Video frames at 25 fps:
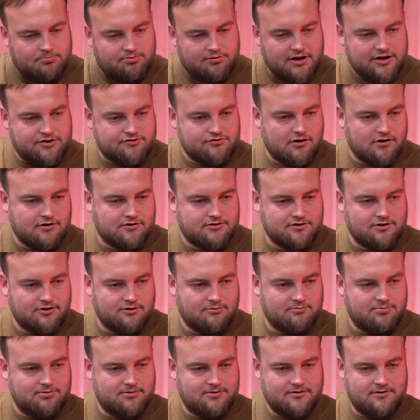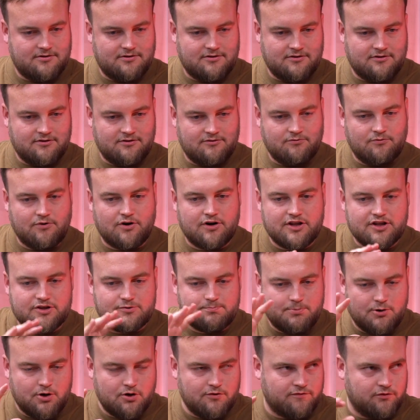Priest rocks up. We're in this
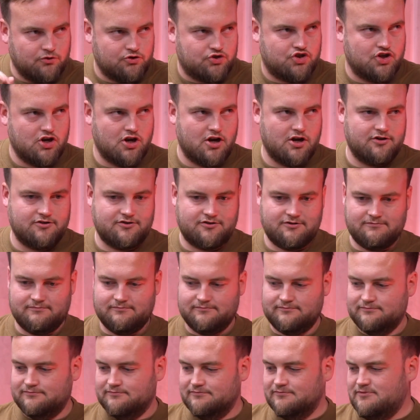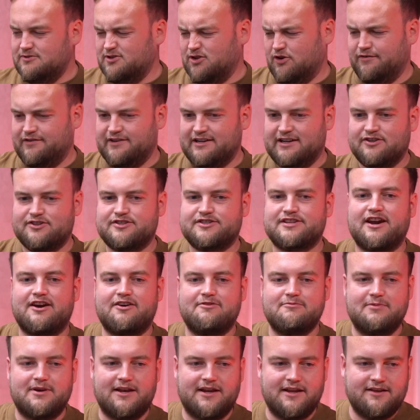beautiful church. Lovely little
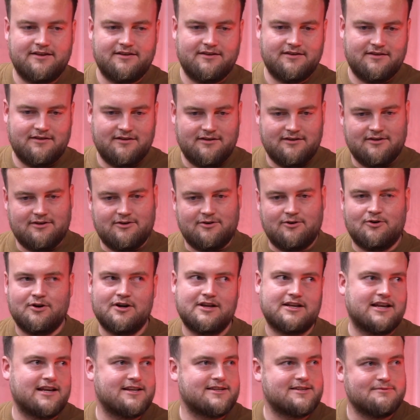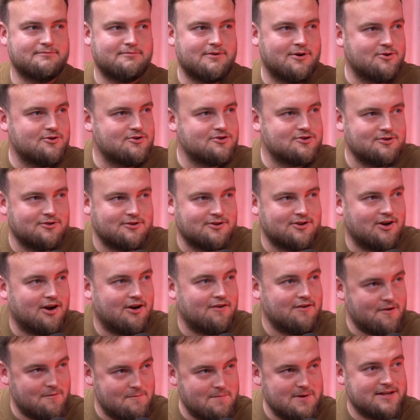ceremony. Oh, it gets emotional. You know, have
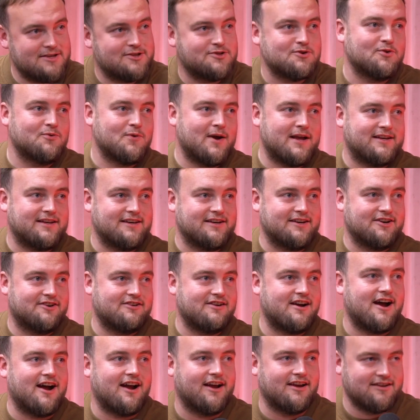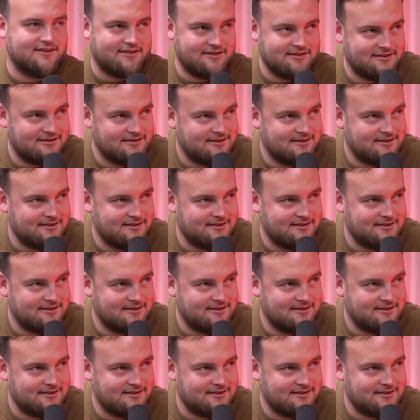you ever been to a wedding and cried?